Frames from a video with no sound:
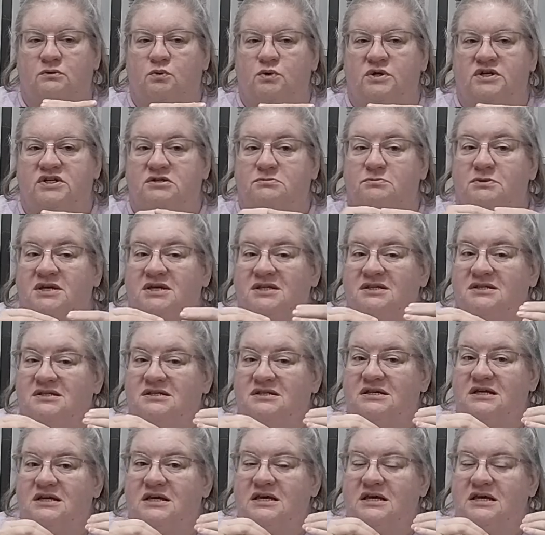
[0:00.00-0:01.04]
which
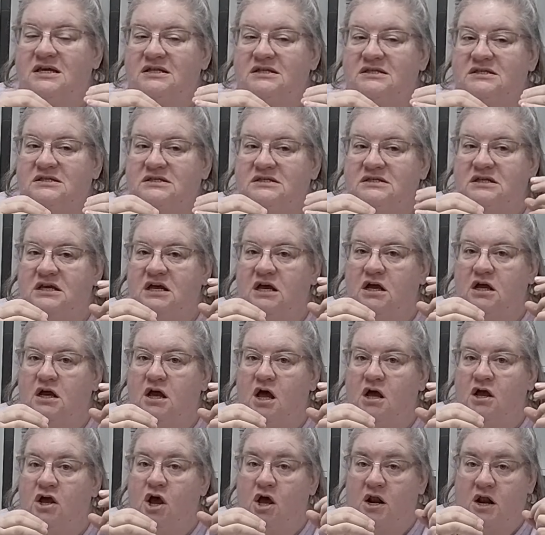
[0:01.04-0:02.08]
means it's
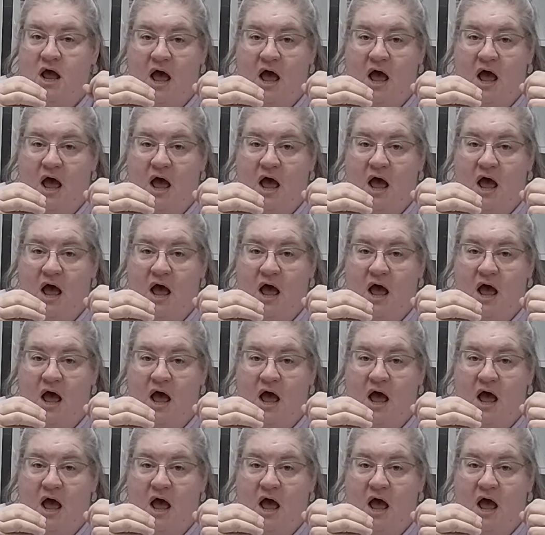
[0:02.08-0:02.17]
got